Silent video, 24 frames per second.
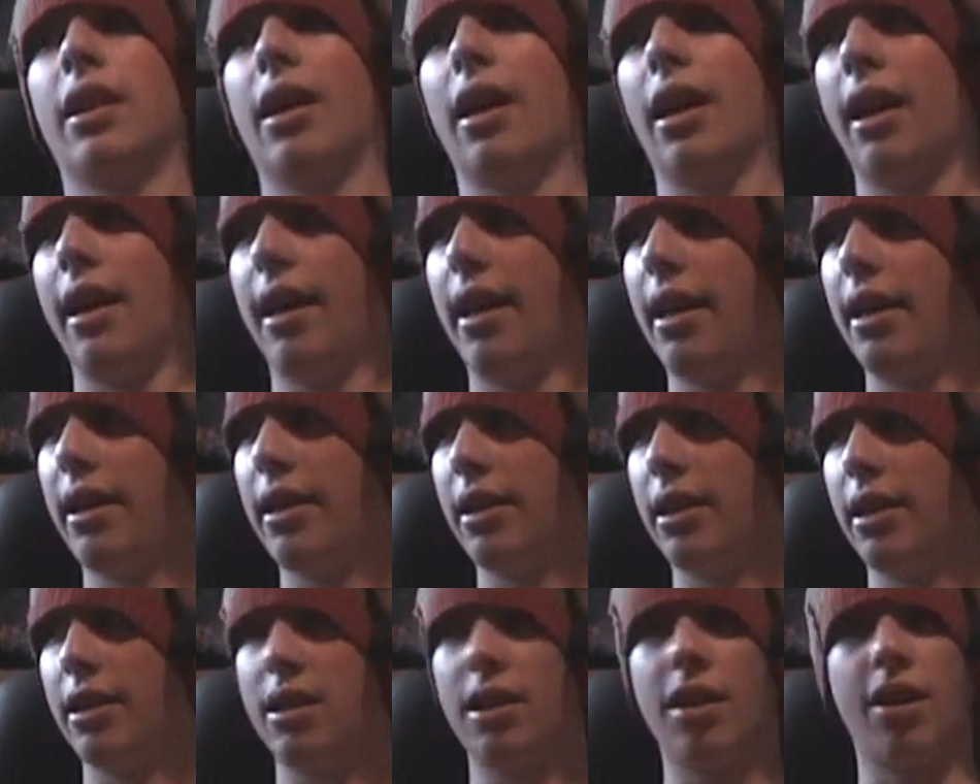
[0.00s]

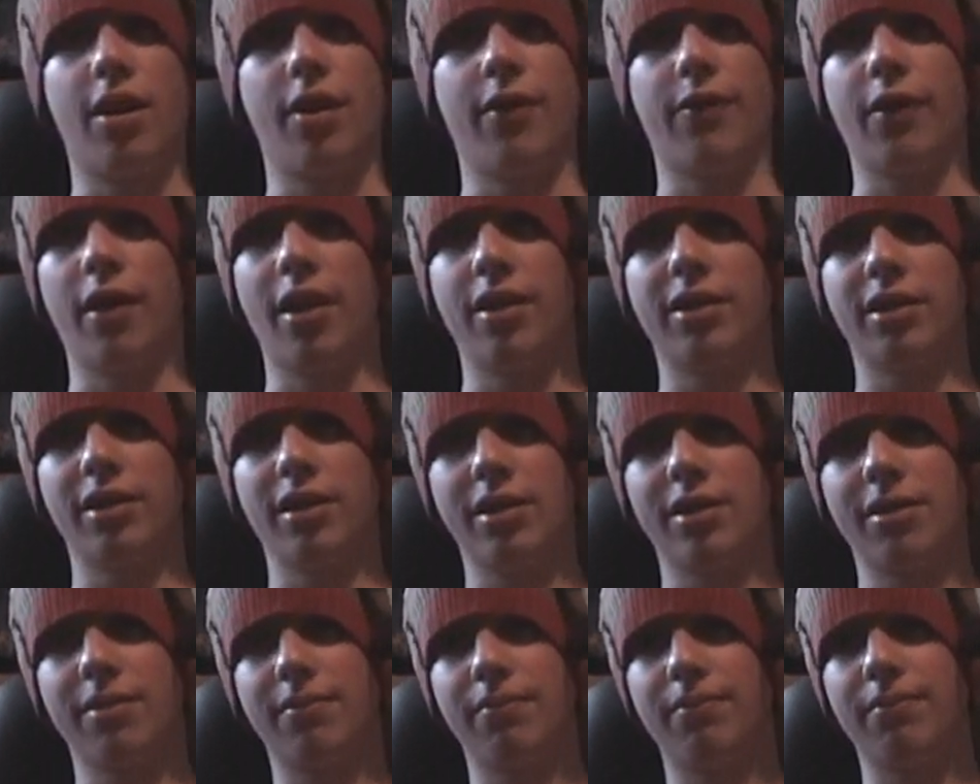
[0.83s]
And, you know, if
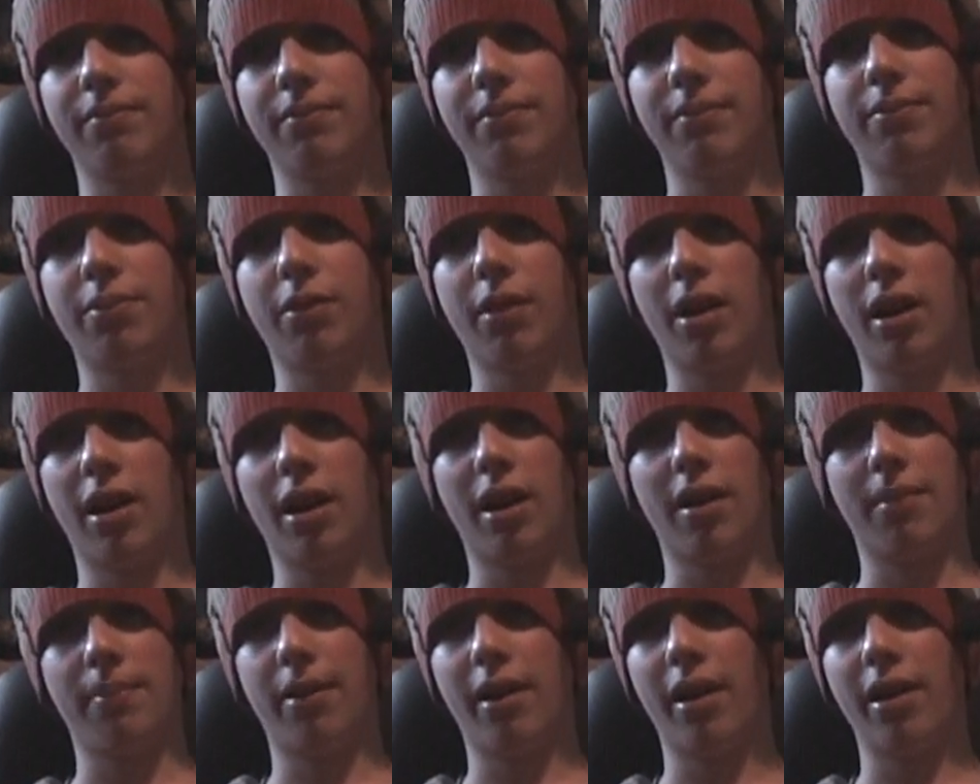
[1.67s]
other
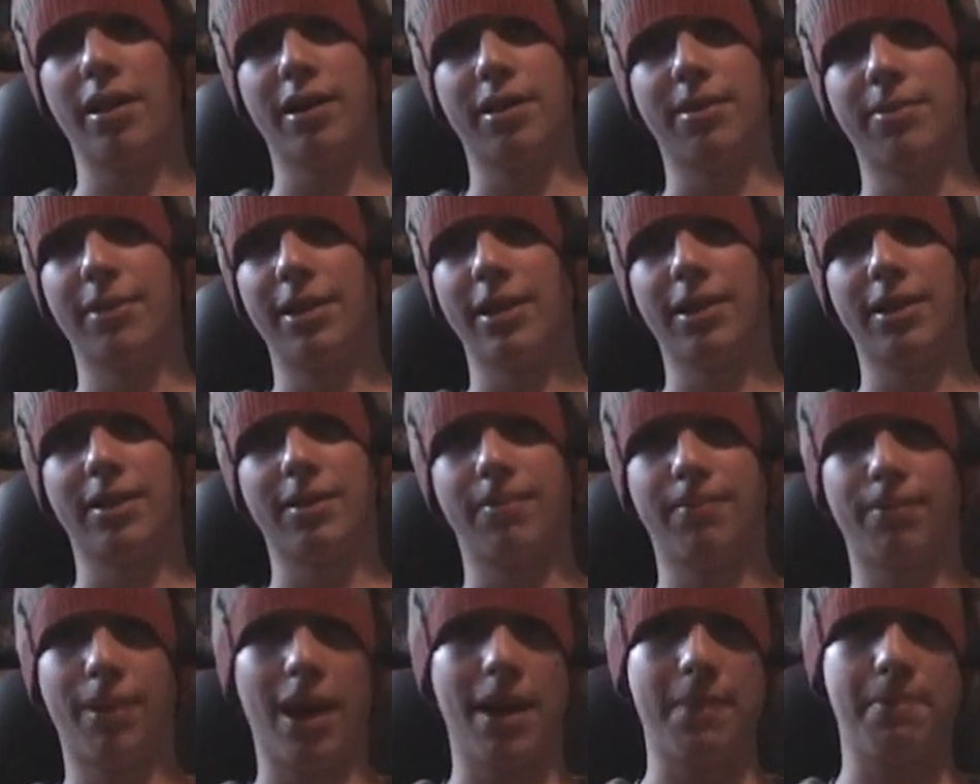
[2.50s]
punishment
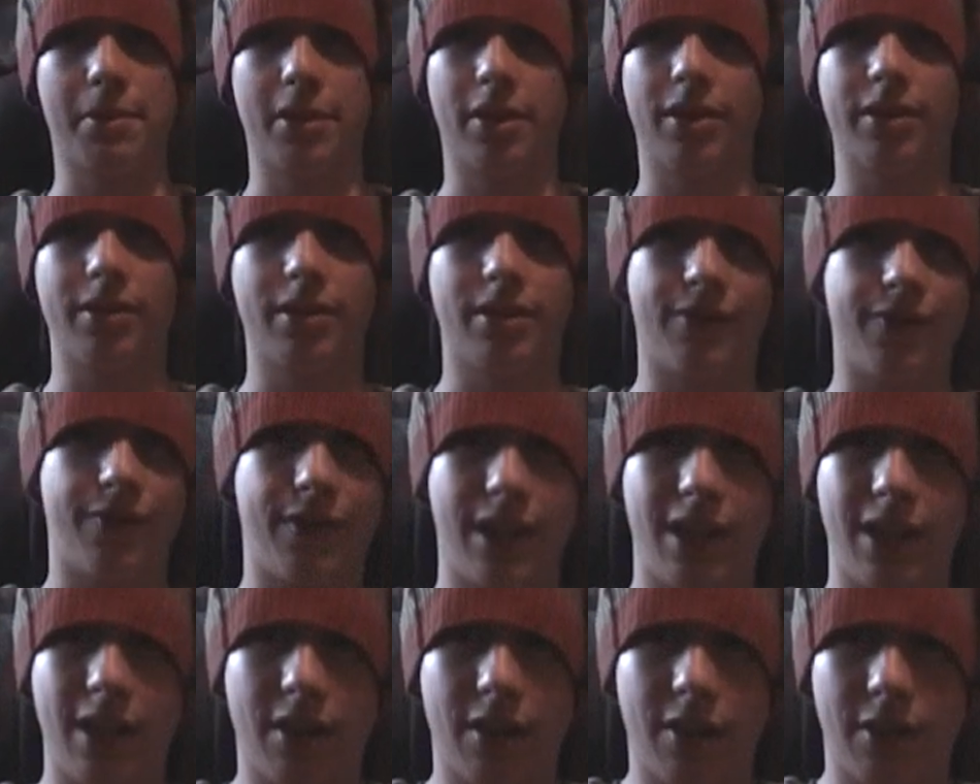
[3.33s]
papers,
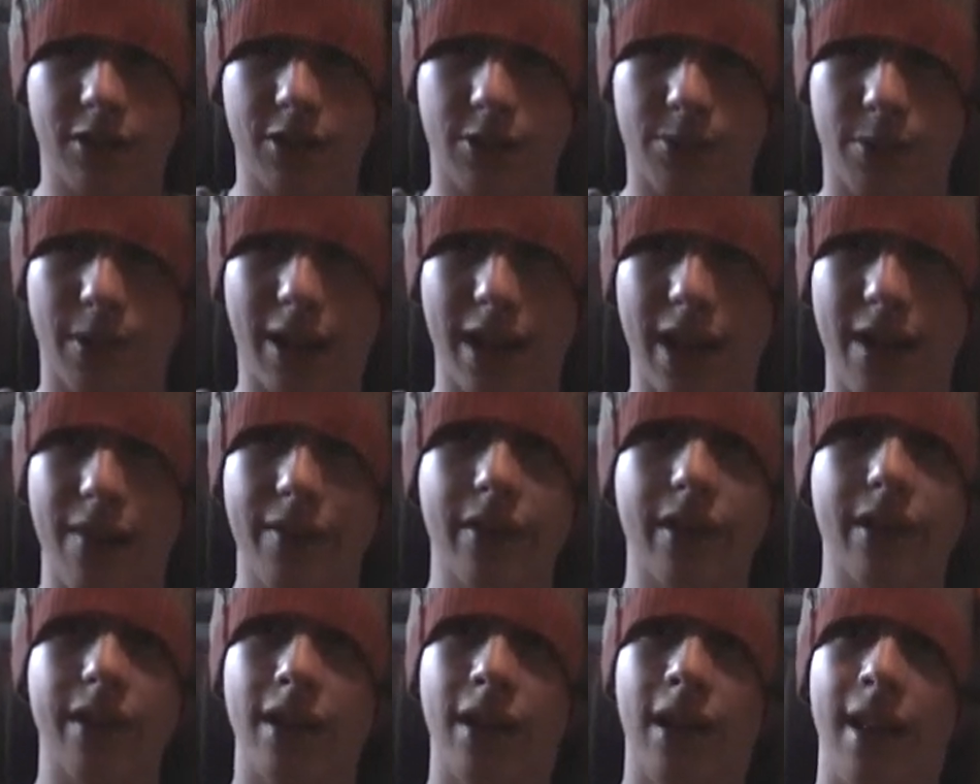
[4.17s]
videos,
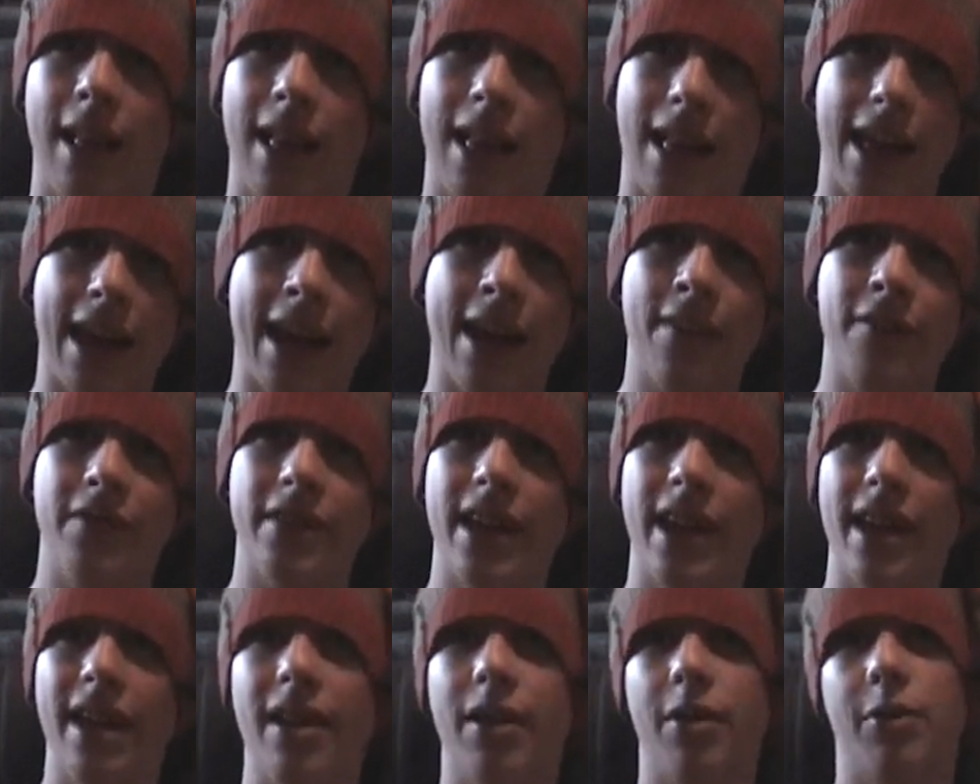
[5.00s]
whatever, have
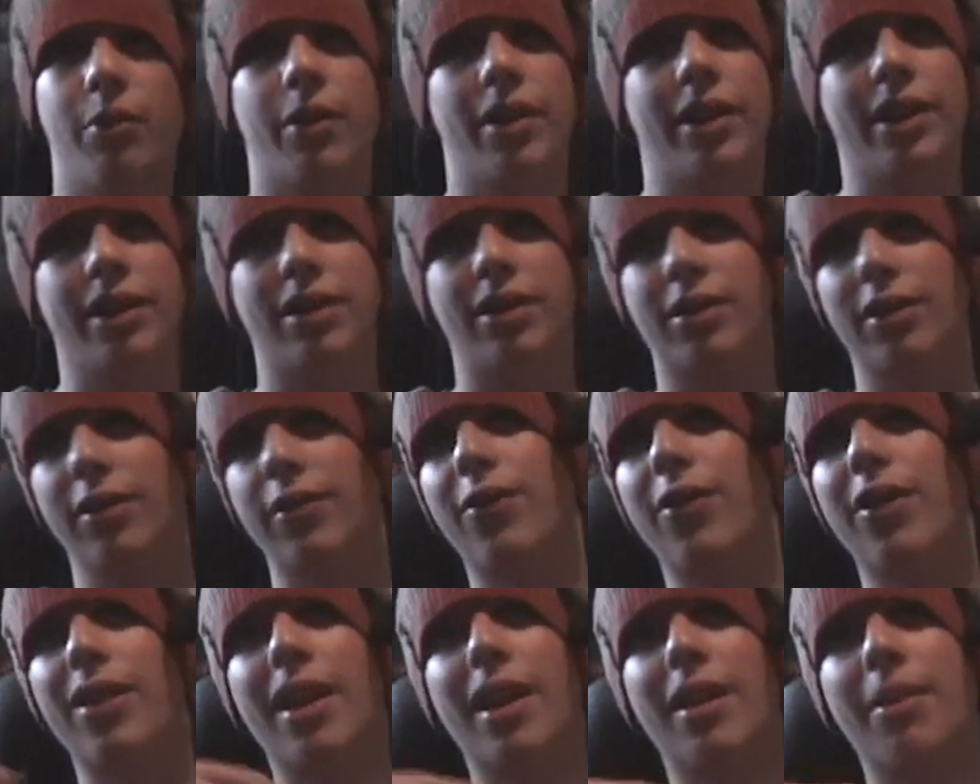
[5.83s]
that, well then
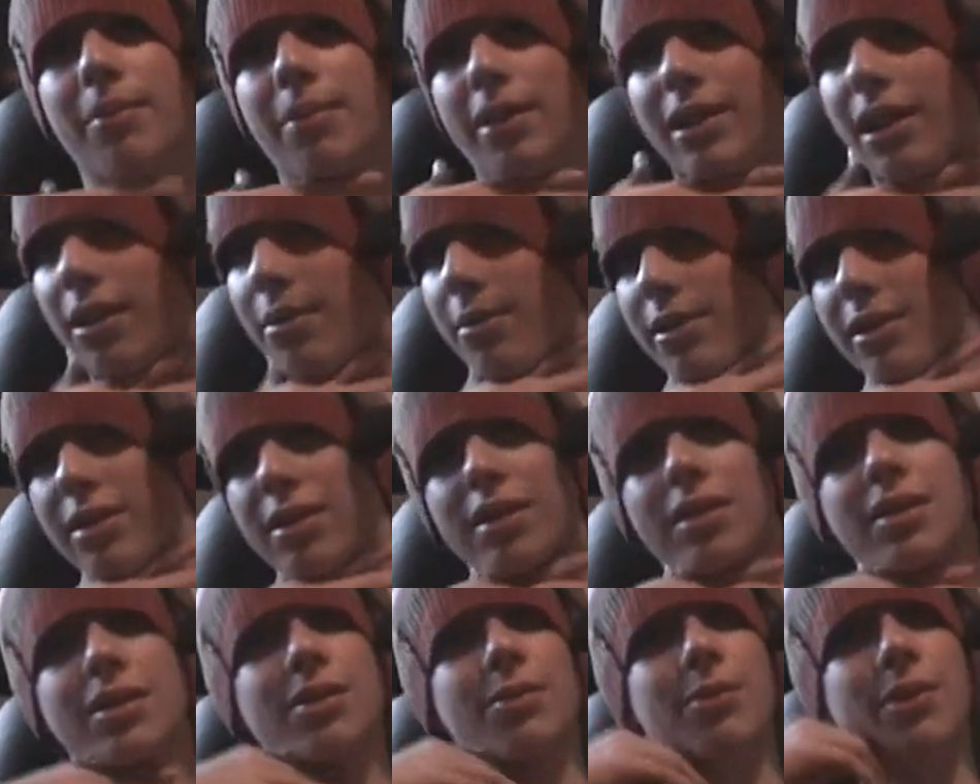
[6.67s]
good for them, but they must
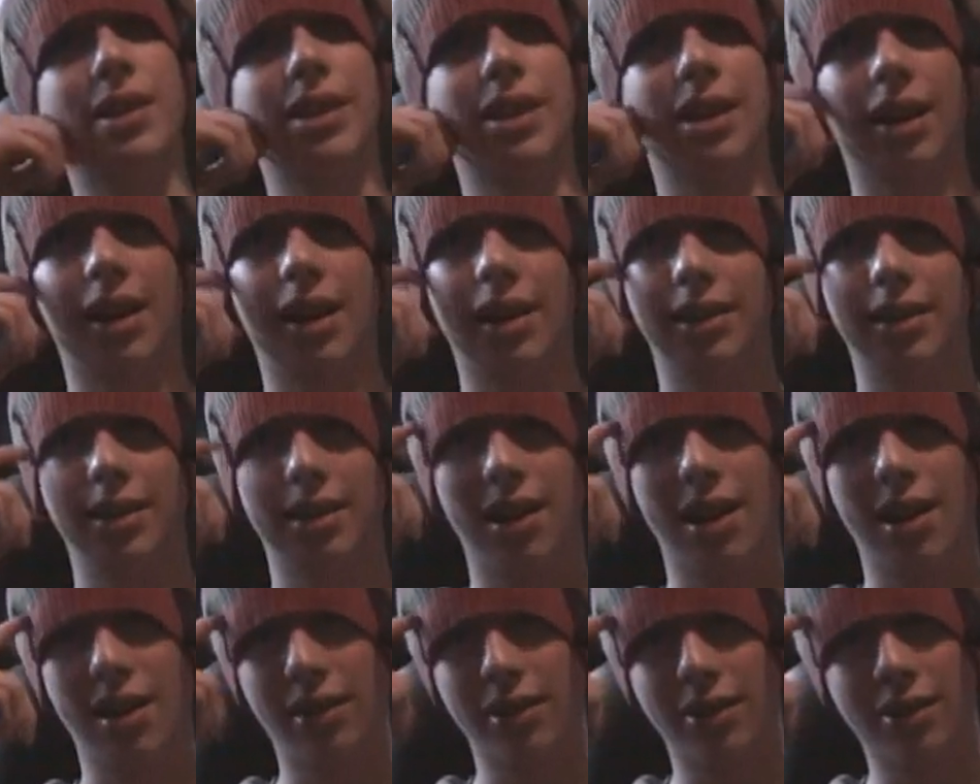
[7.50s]
look somewhere that I did
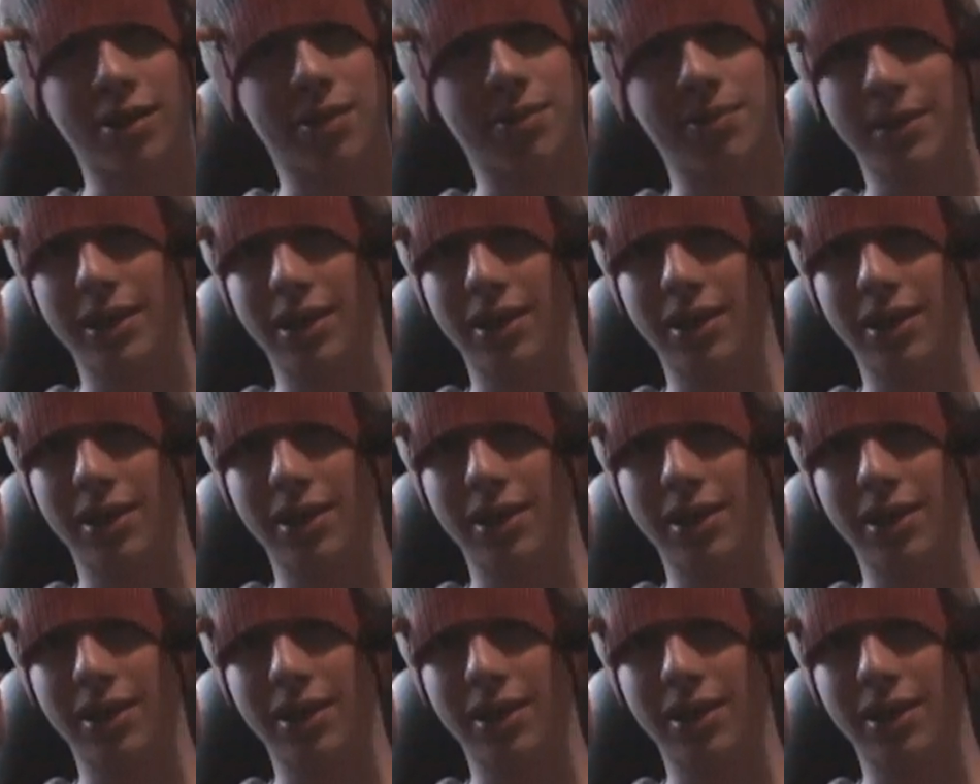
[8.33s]
not look,